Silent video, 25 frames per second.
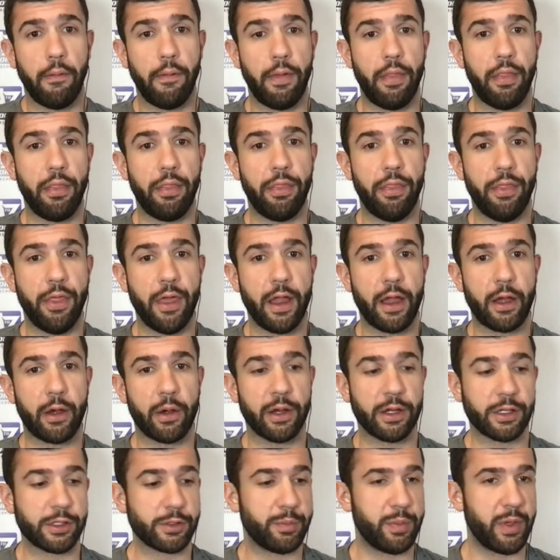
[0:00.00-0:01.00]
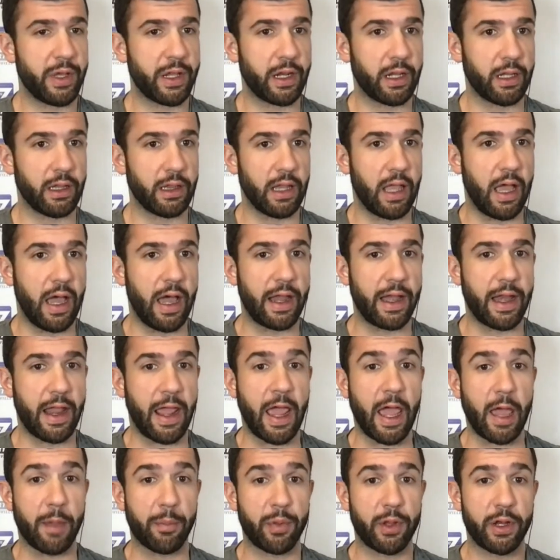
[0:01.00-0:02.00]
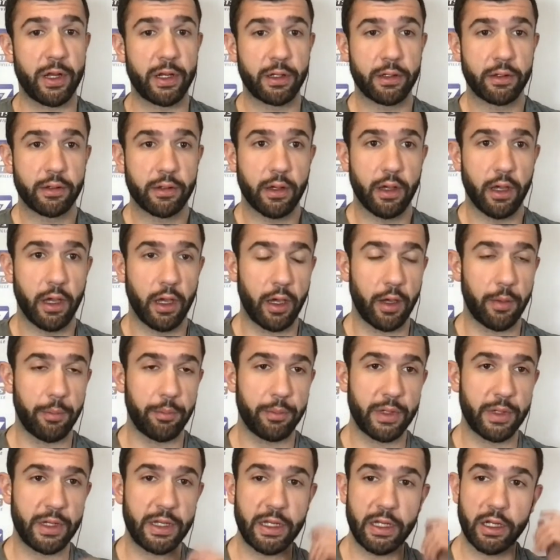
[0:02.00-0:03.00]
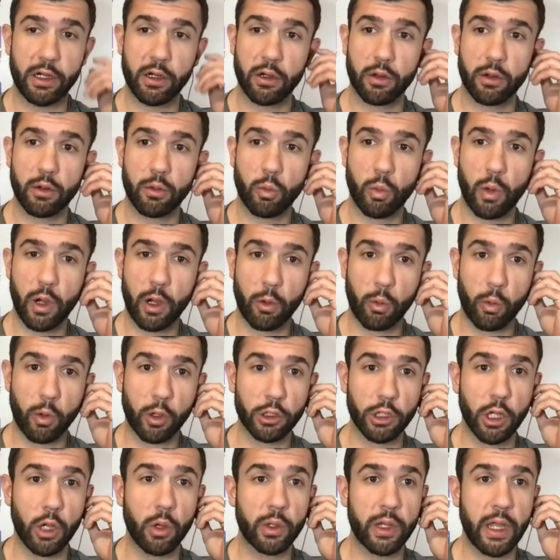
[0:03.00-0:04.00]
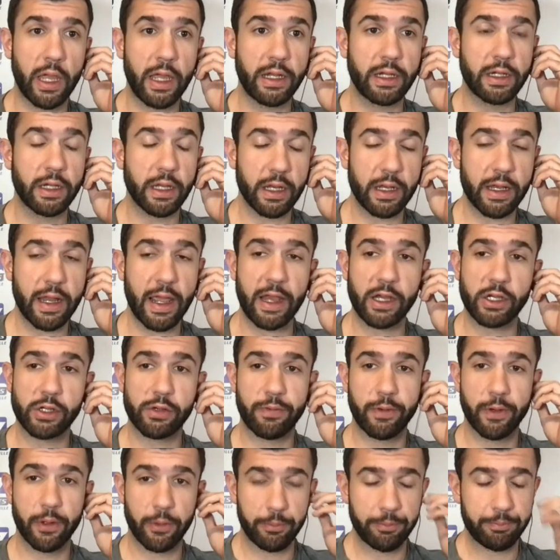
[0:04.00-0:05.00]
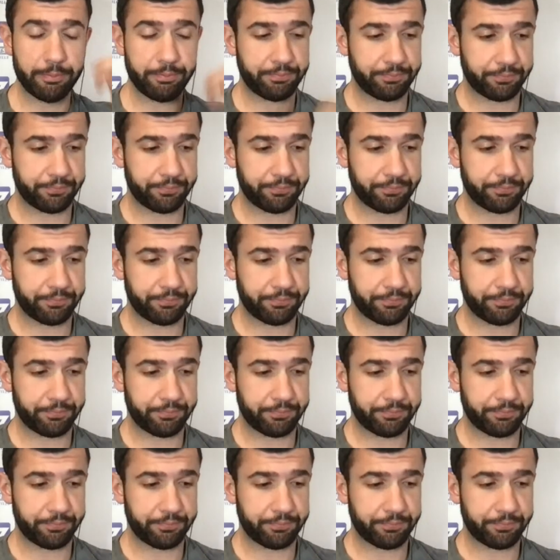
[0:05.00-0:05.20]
There has been a lot happening here where we're located in Nashville.